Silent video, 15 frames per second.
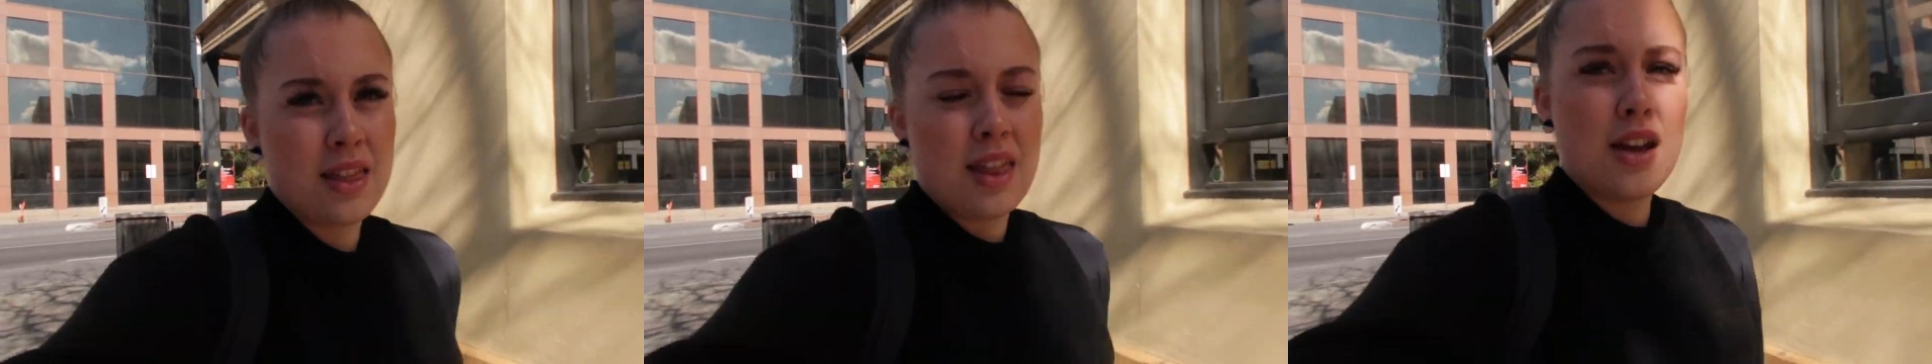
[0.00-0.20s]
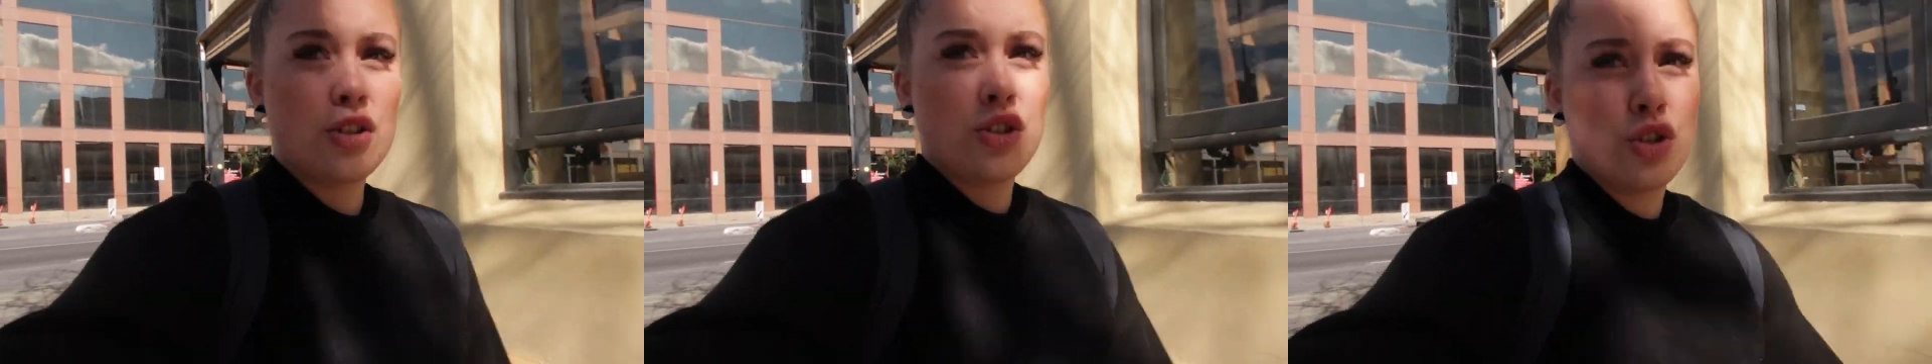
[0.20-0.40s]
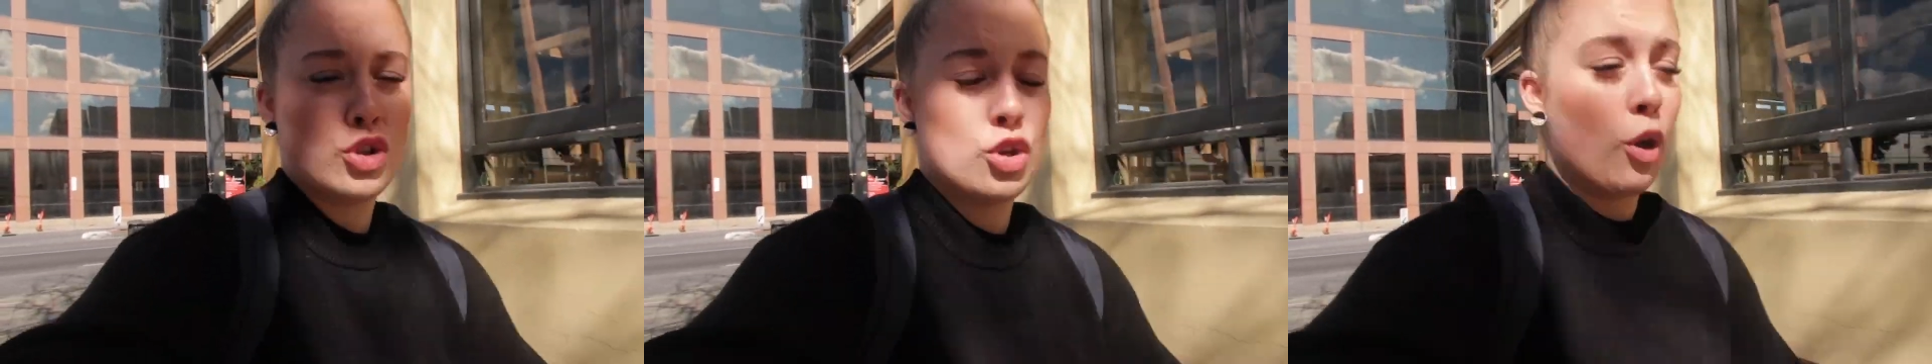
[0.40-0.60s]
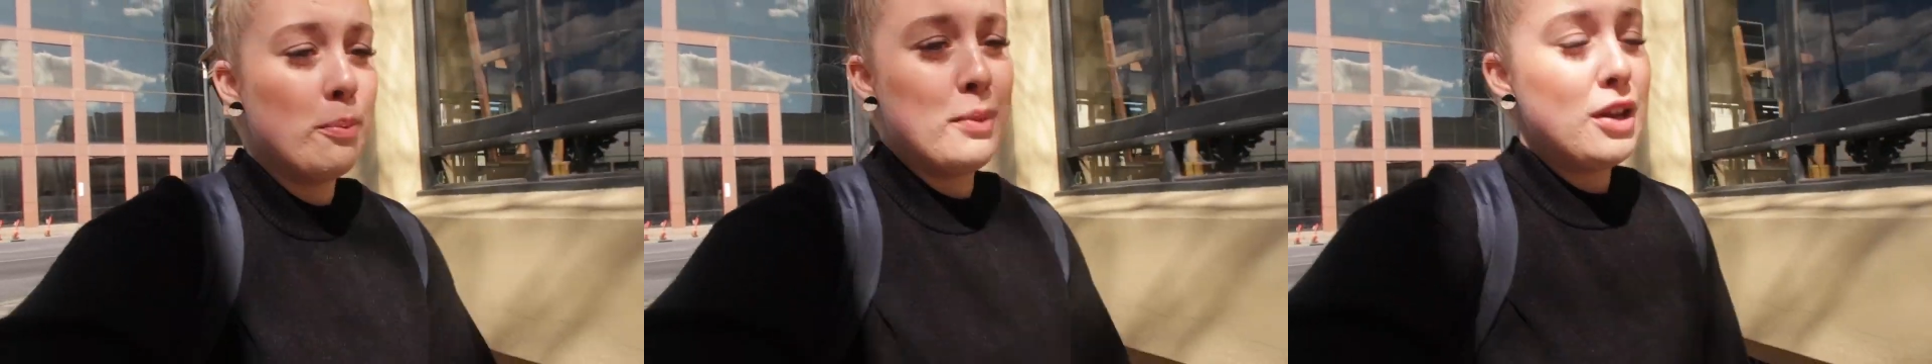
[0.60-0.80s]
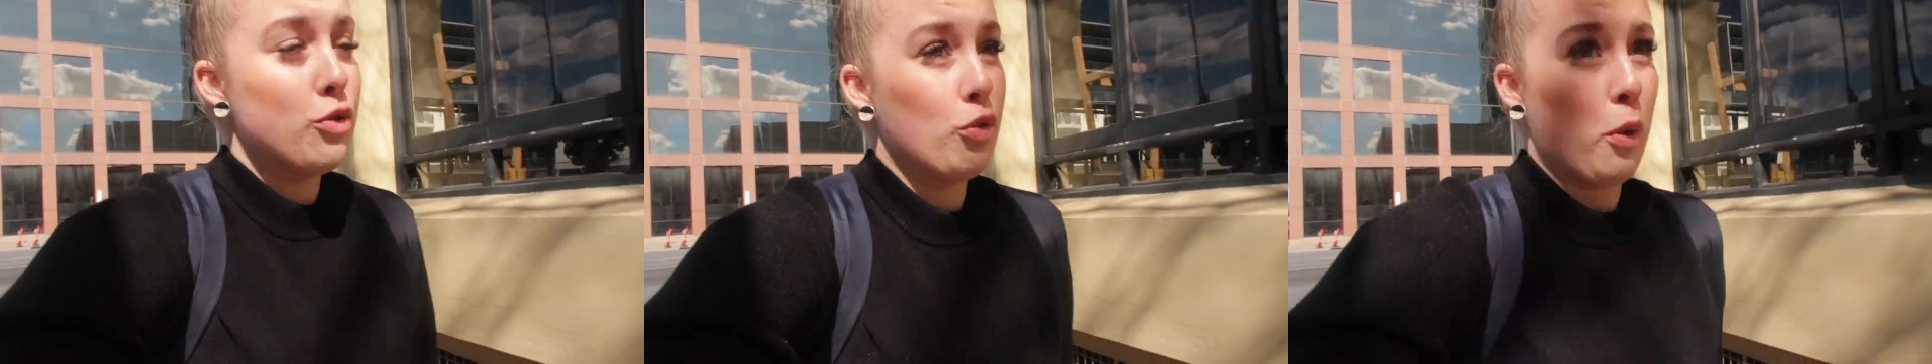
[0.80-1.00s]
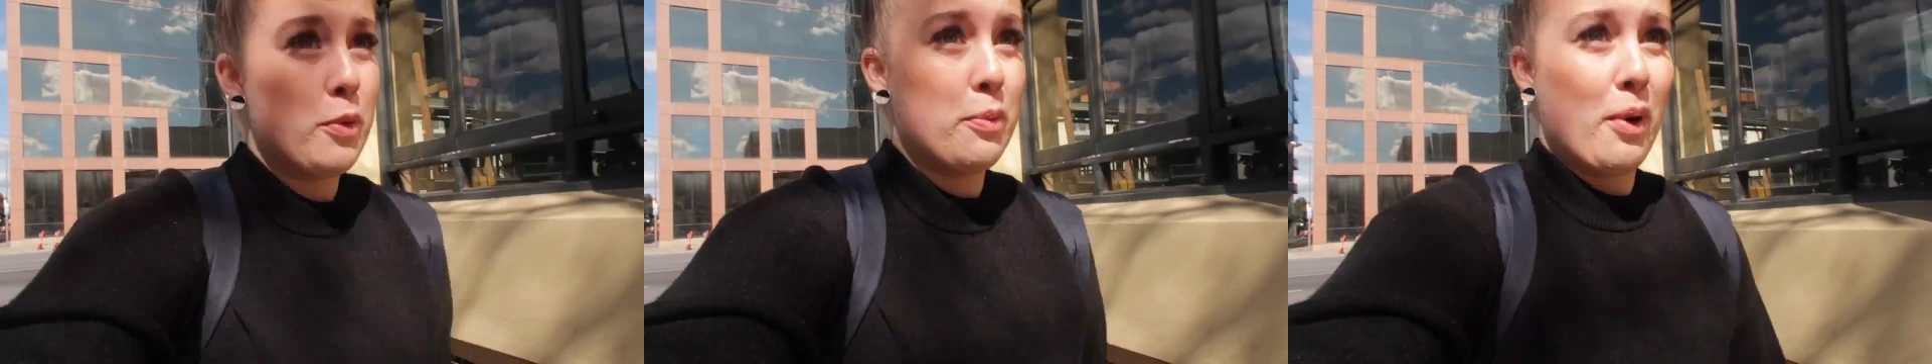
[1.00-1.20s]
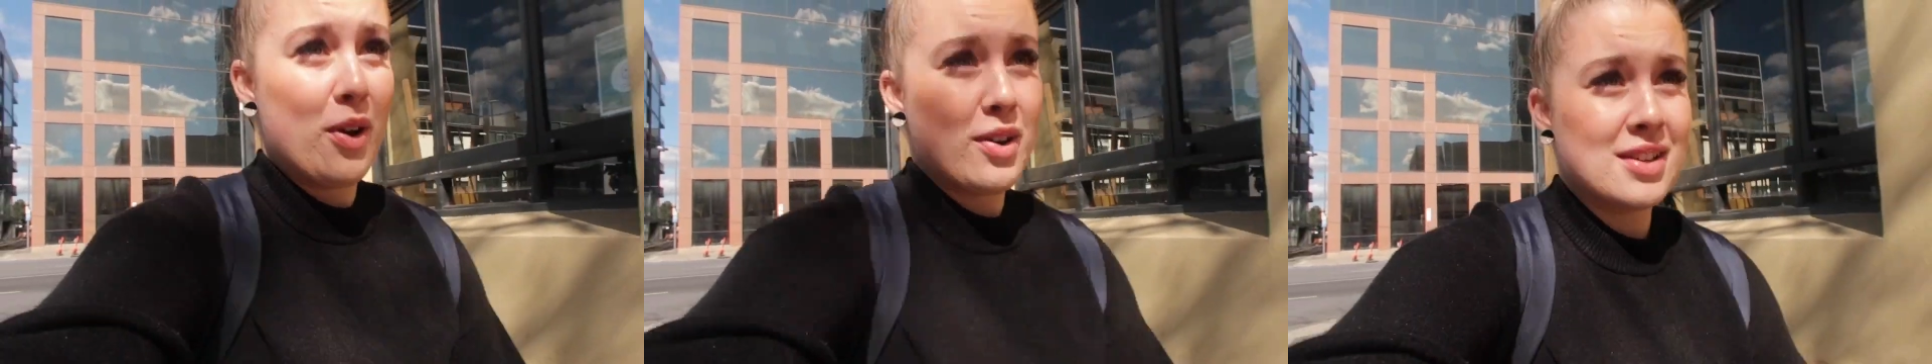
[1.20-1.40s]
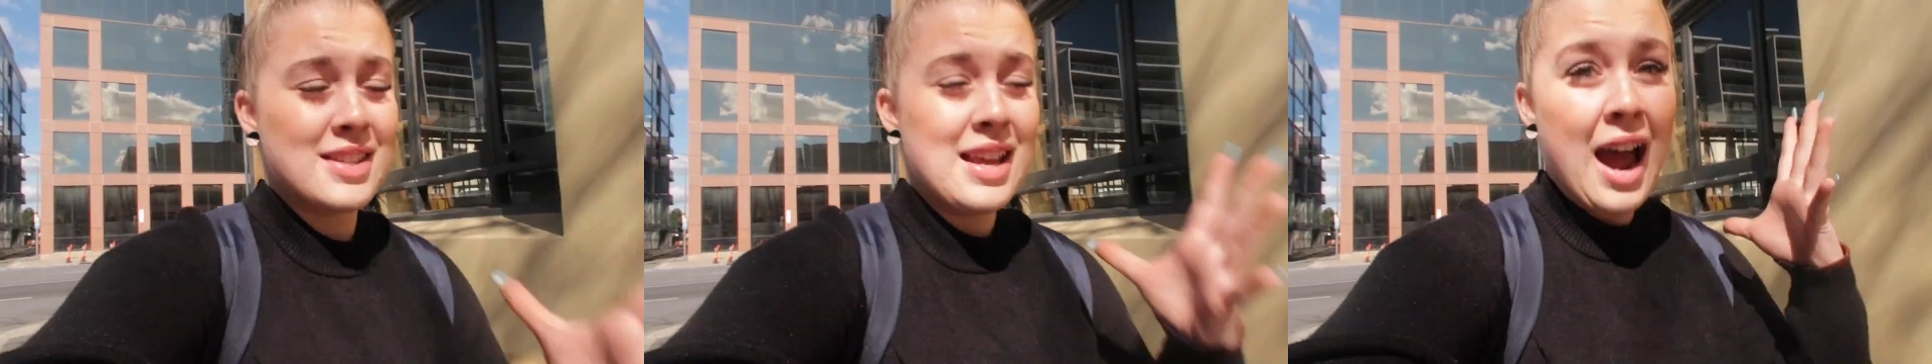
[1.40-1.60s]
There's so many
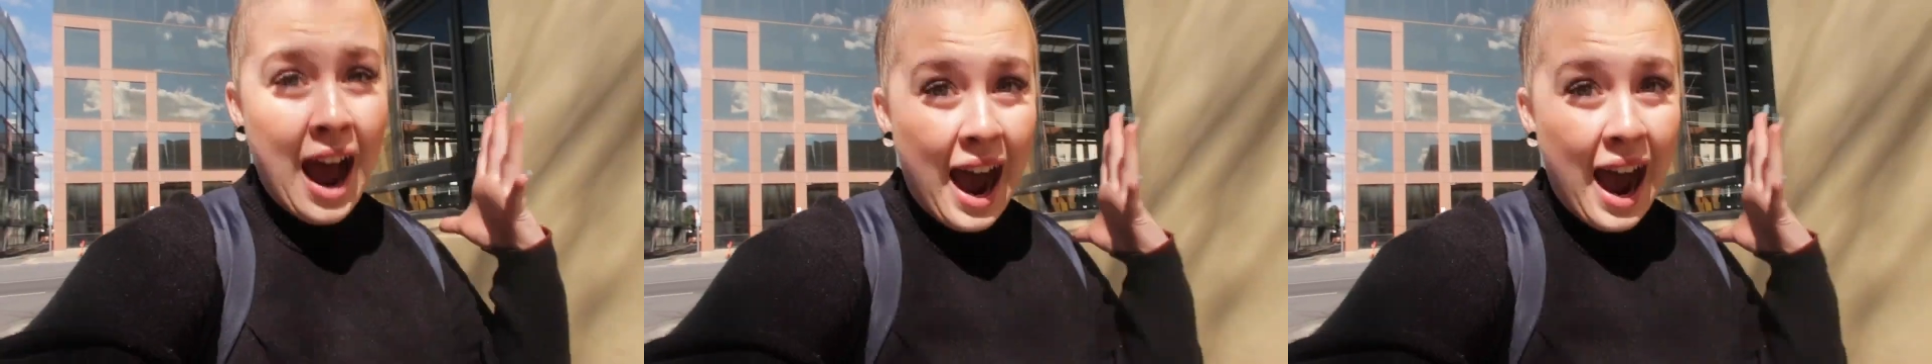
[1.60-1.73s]
roadworks.